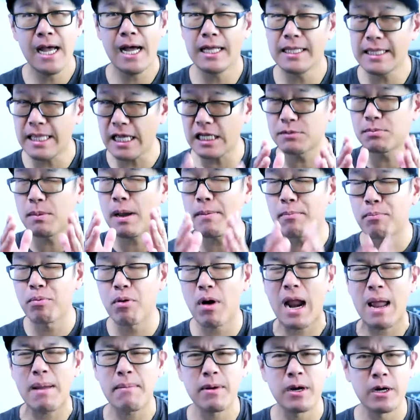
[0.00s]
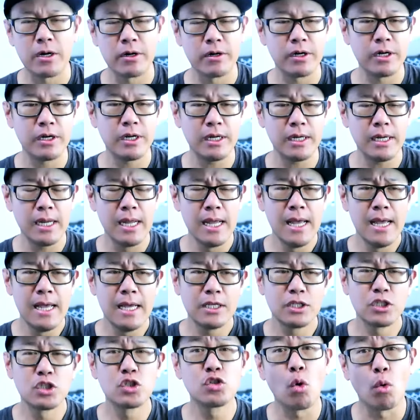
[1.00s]
That's my primary
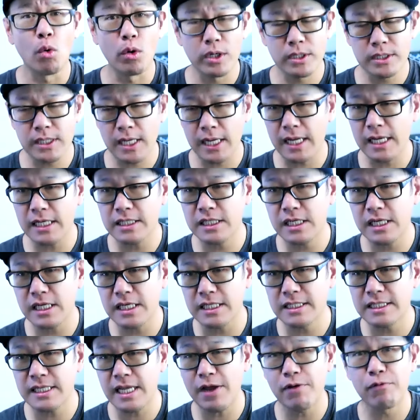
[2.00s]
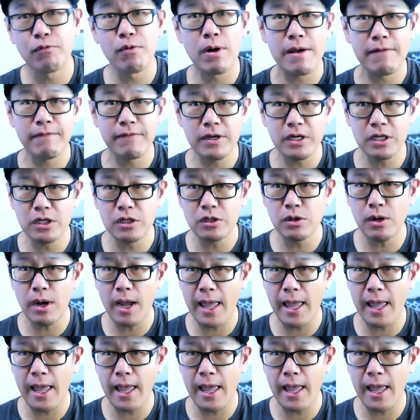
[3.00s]
source, I guess you can say, of revenue.